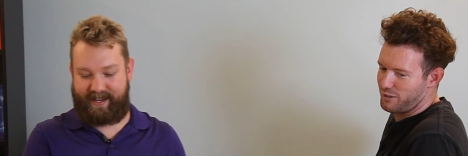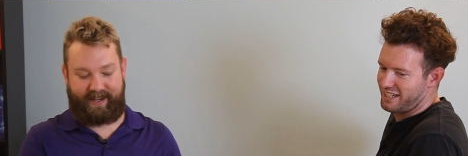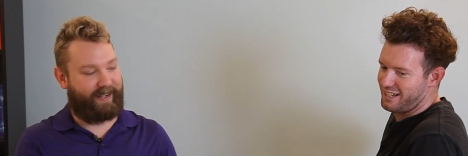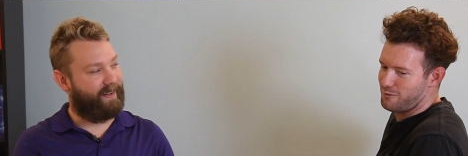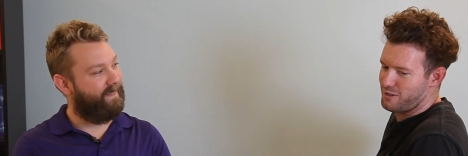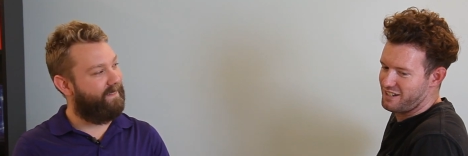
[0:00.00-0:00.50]
Speaker 1: we're uh,
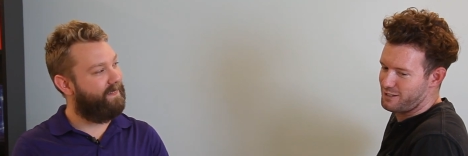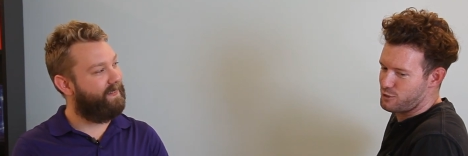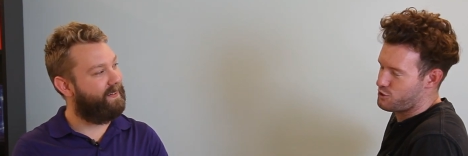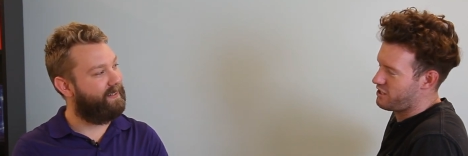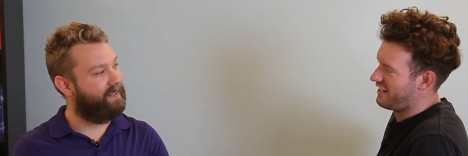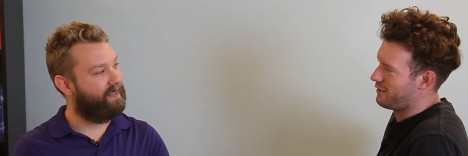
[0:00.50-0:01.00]
Speaker 2: getting uh, rid of the
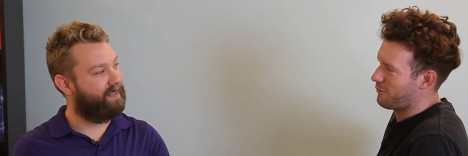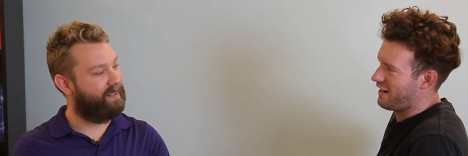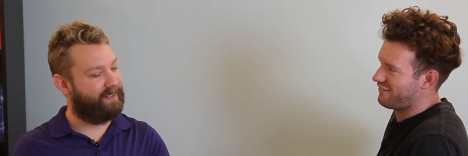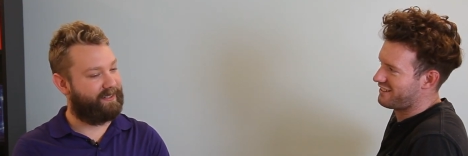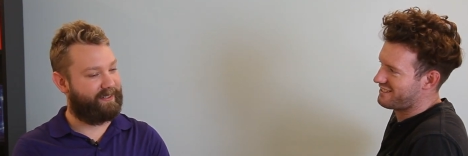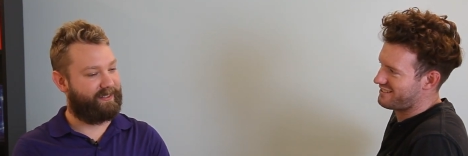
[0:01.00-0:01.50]
shitty
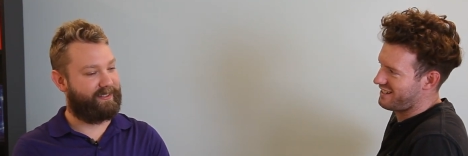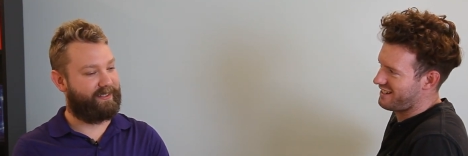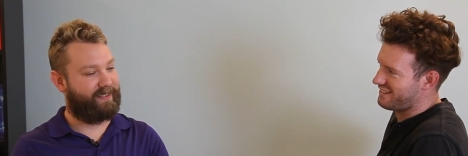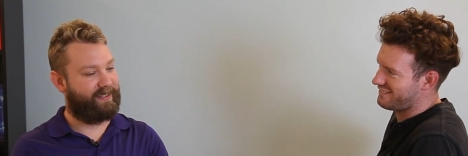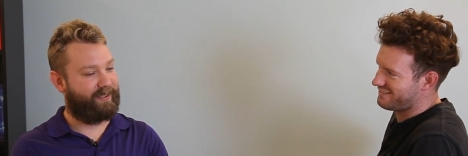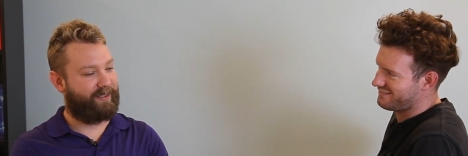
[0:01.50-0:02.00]
graphic
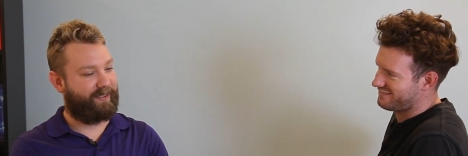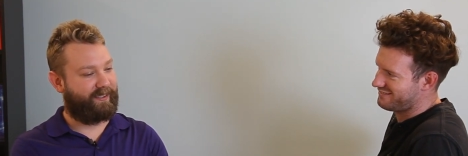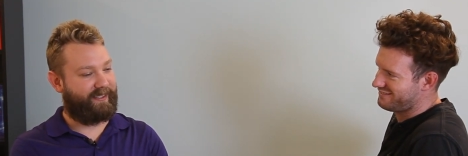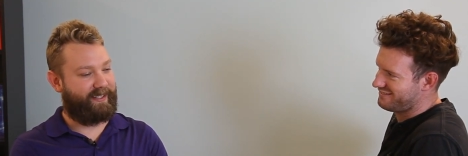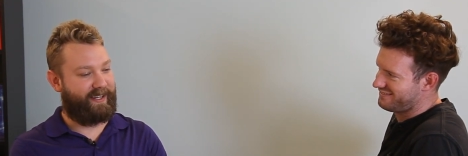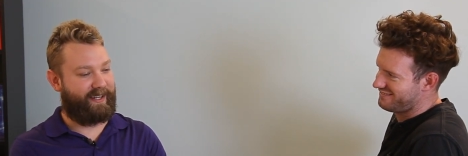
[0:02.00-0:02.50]
design.
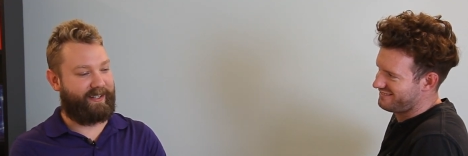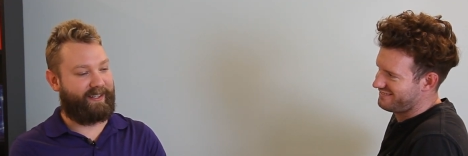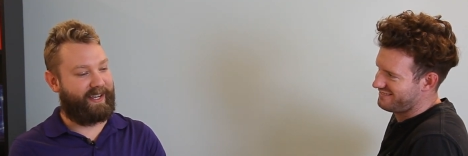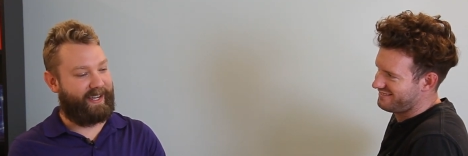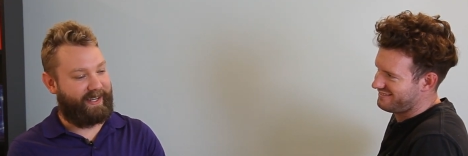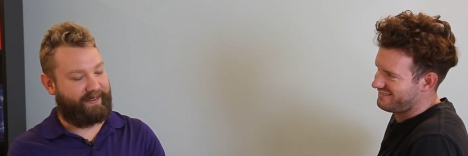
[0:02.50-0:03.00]
Speaker 1: Yeah,
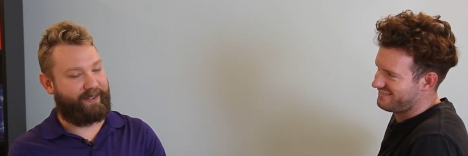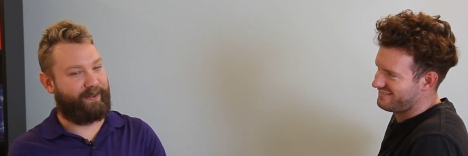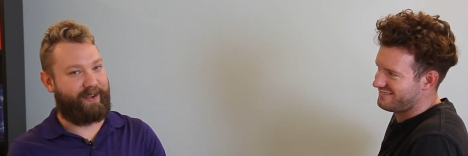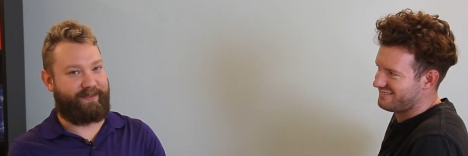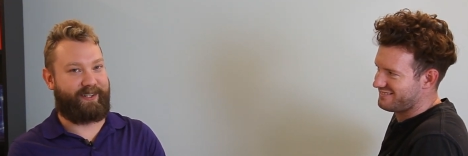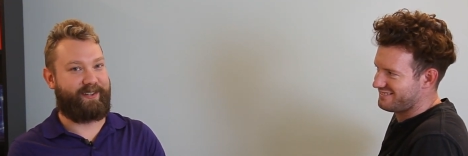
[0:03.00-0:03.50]
I hate the
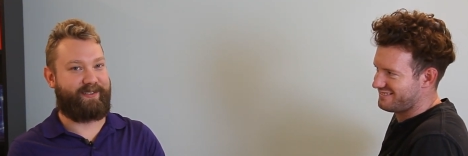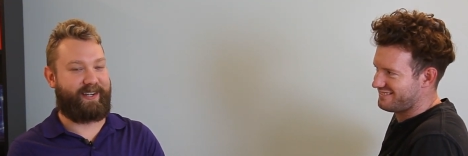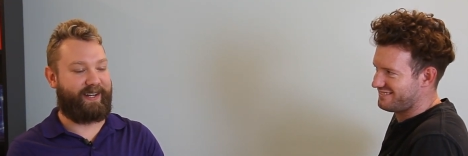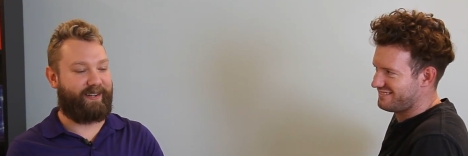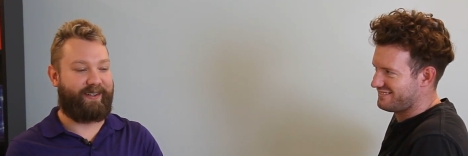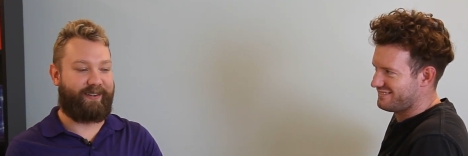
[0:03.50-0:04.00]
graphic
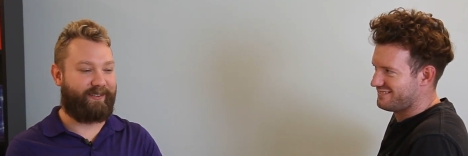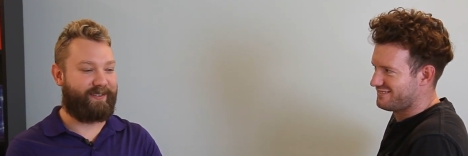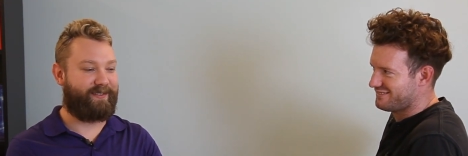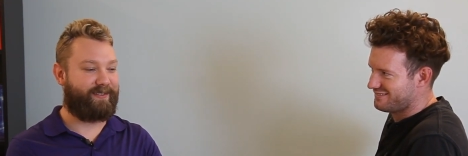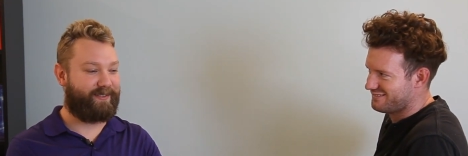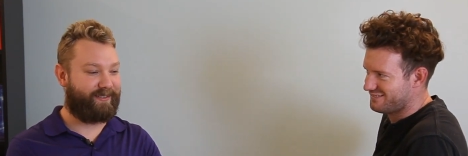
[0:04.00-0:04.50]
design on all
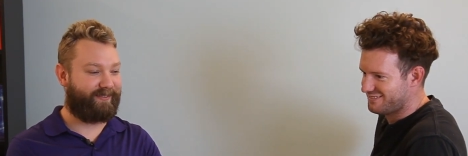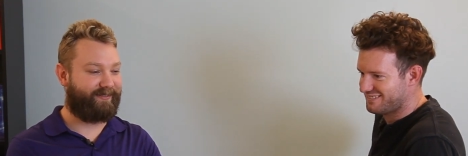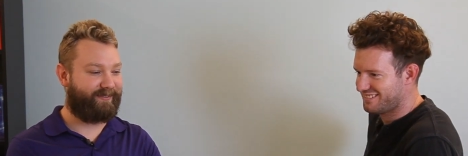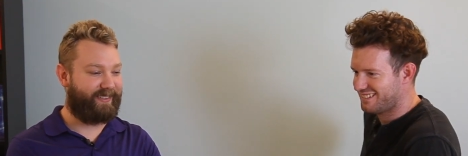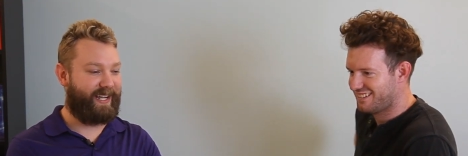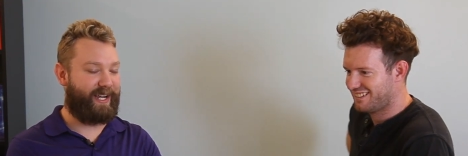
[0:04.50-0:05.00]
this
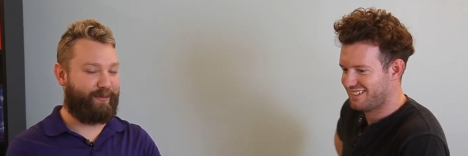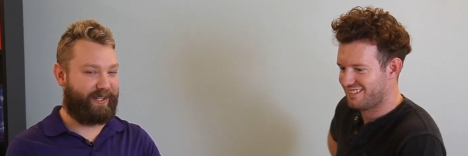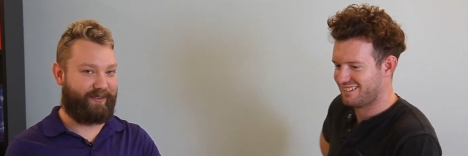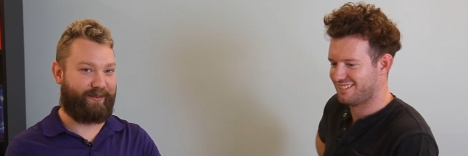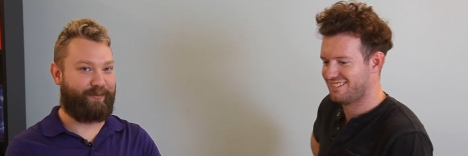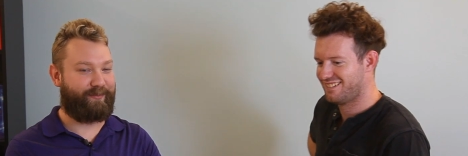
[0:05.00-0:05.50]

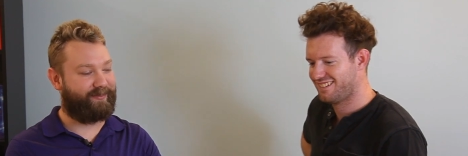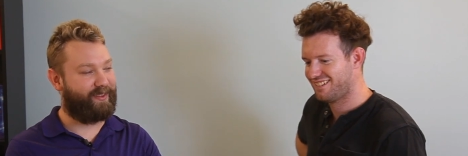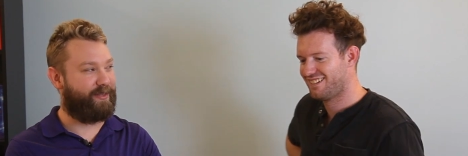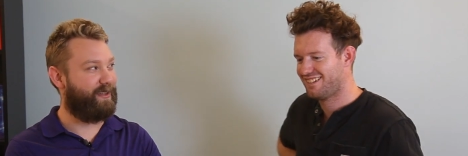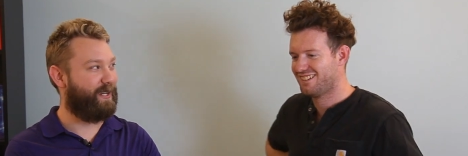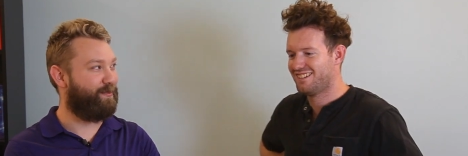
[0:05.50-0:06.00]
gaming
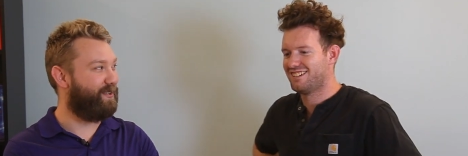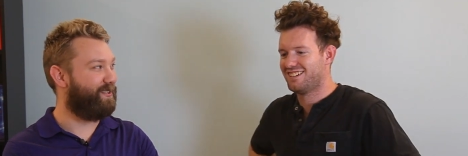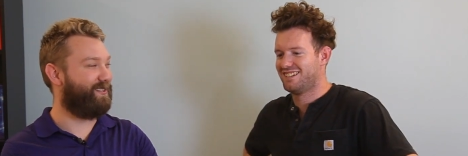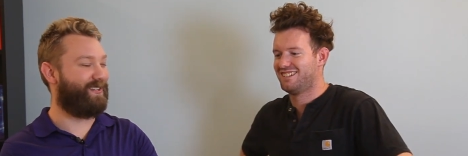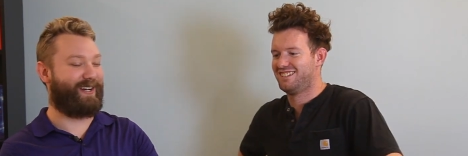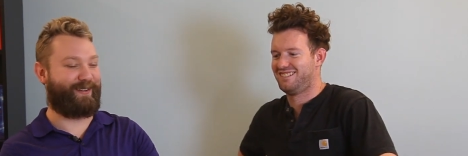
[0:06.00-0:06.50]
themed
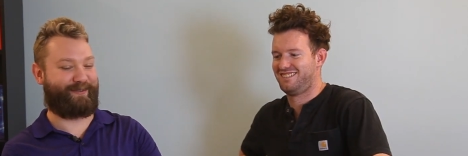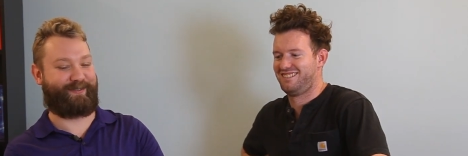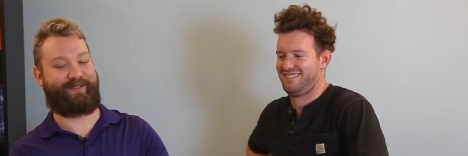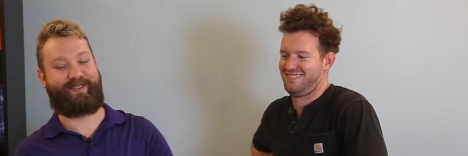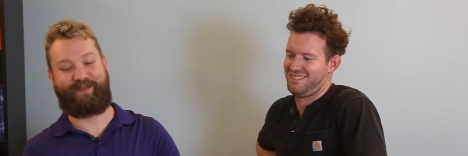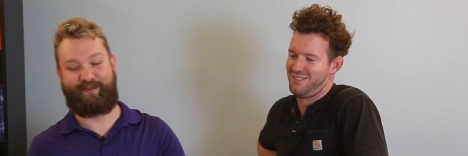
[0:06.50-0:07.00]

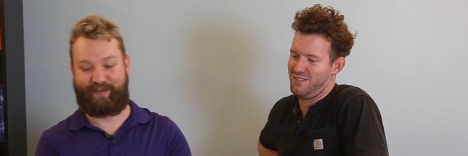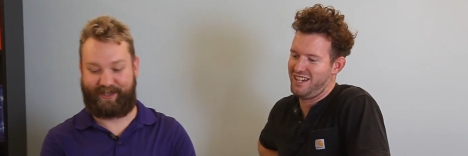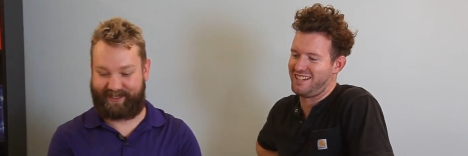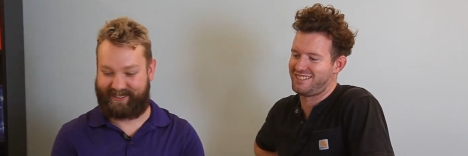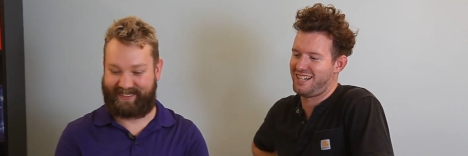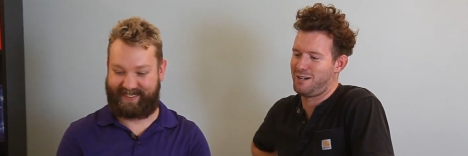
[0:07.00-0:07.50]
stuff.
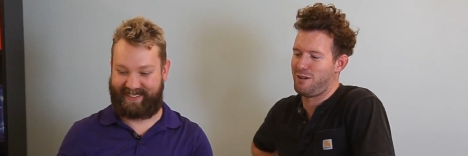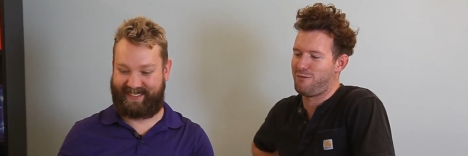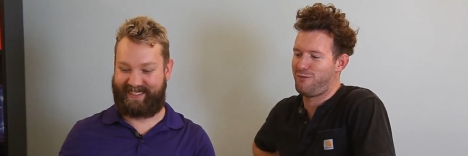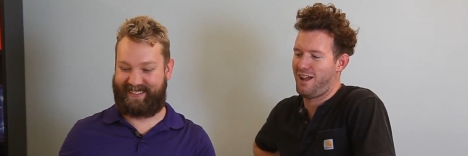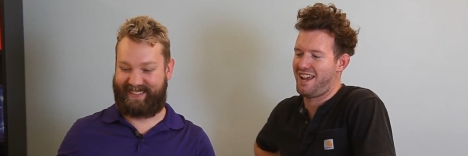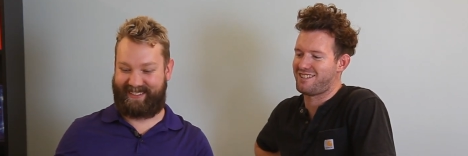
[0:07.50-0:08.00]
Speaker 2: Yeah, it's got to be
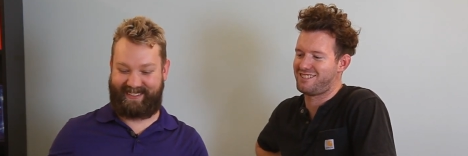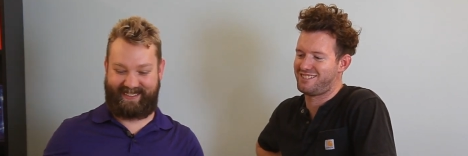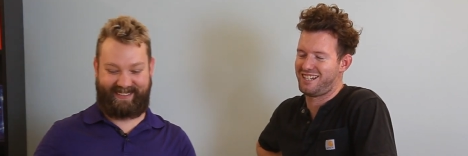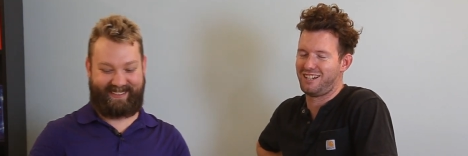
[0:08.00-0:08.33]
fast. It's